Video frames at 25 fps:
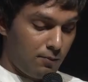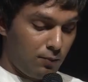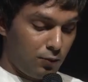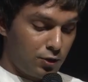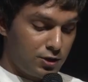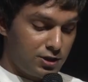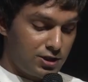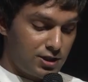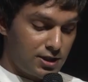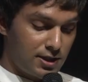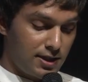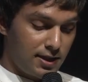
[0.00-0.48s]

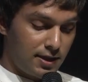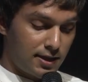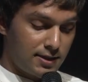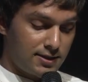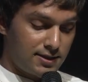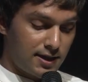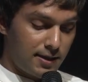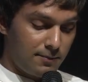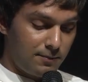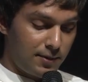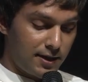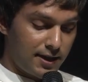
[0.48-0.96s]
Munshi
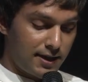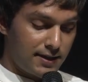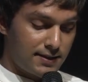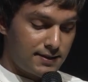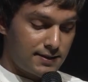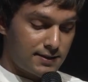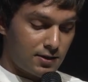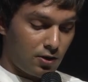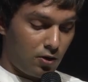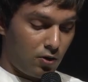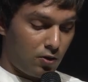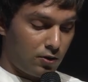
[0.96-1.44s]

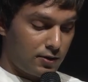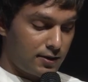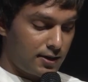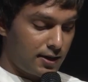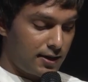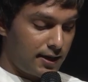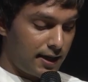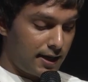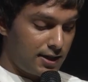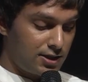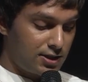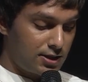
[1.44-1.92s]
contemplates on the
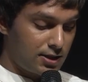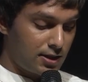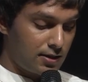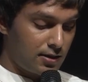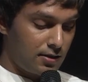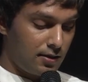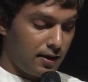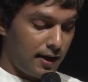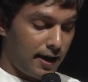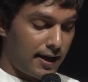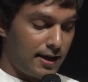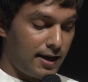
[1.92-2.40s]

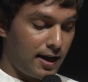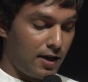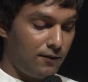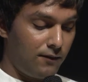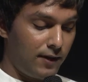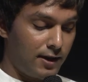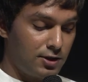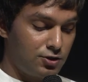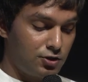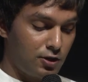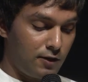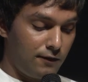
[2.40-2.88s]
nature and
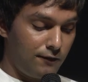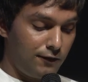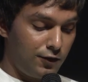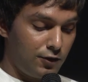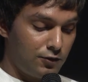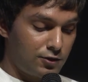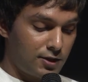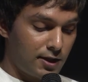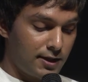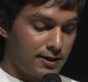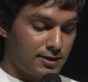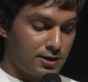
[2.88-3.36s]
eventual
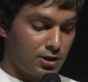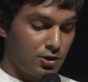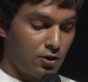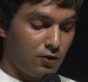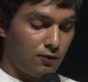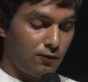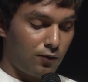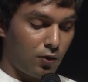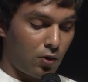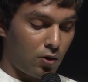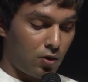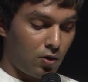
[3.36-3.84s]
futility
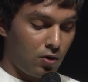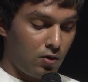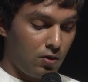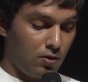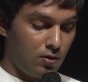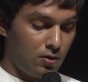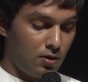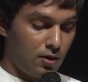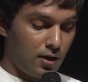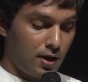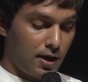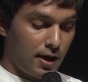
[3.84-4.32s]
of
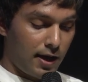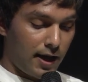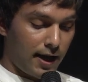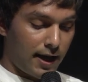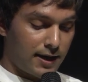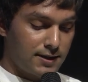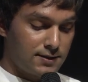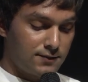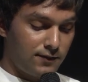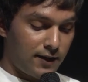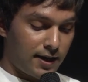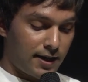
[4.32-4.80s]
war,
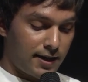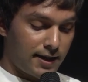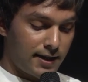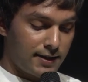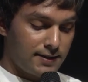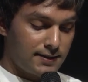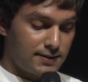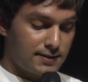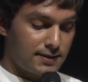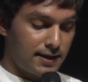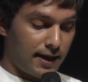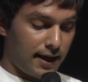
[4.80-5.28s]
as well
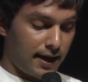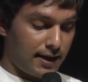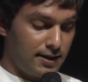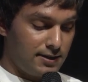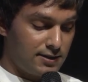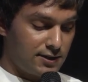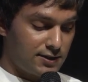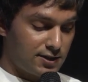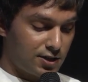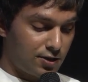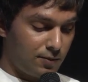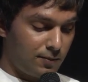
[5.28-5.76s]
as the
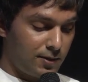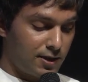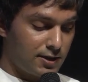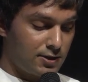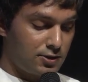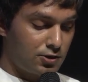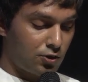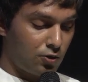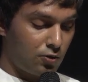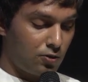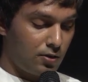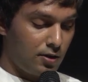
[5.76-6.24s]

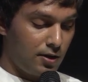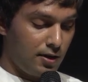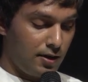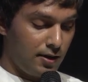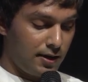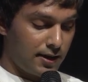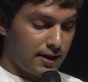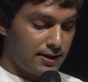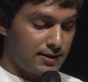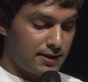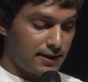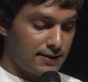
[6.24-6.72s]
indiscriminate toll
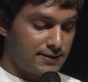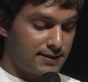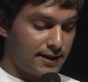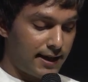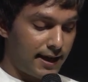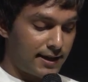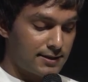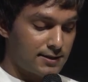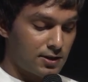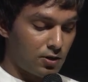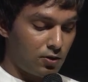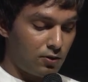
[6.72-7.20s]
it
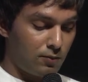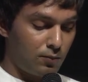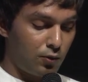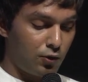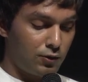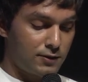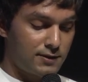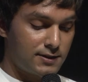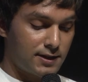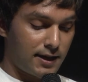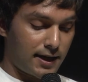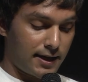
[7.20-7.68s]
exacts on
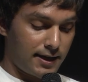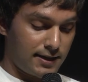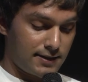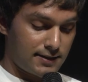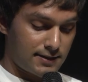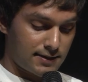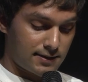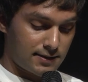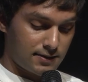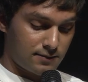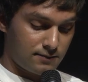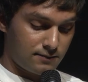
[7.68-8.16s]
both
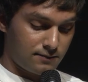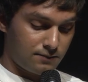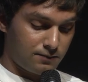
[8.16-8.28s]
sides.